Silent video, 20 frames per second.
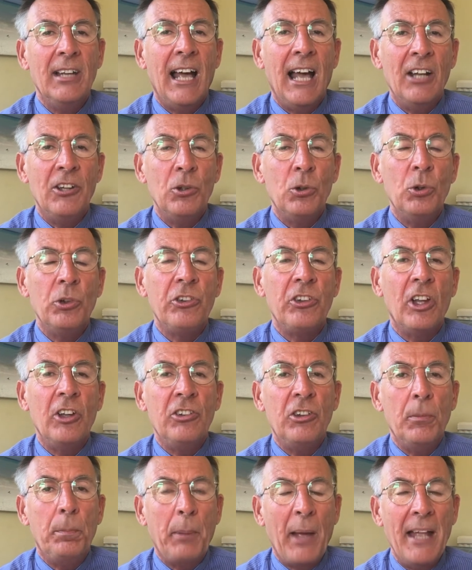and also
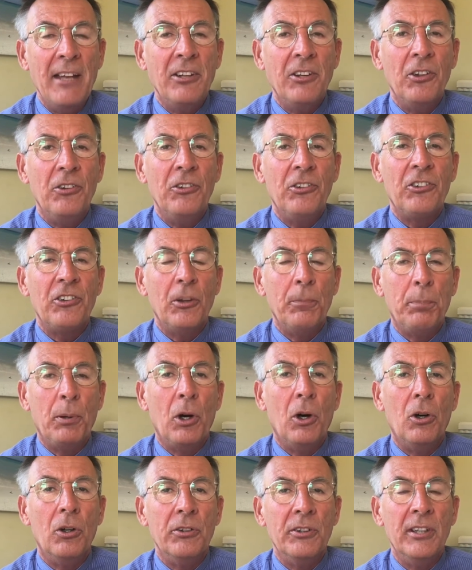dependent
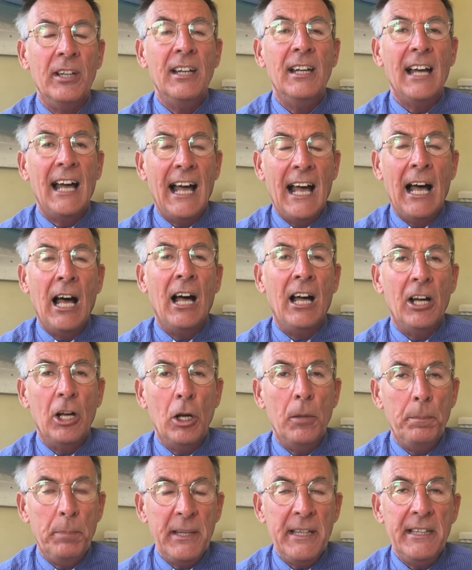upon our
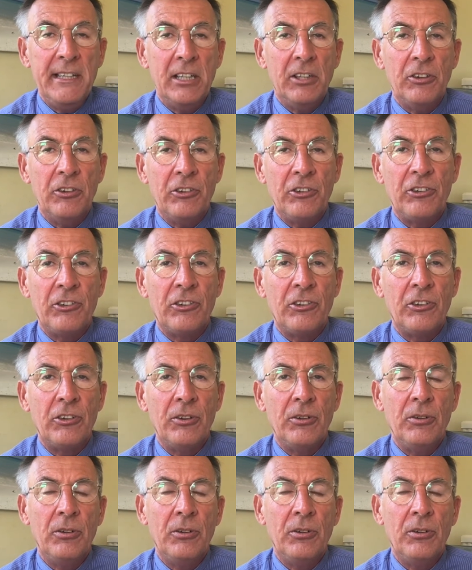obedience.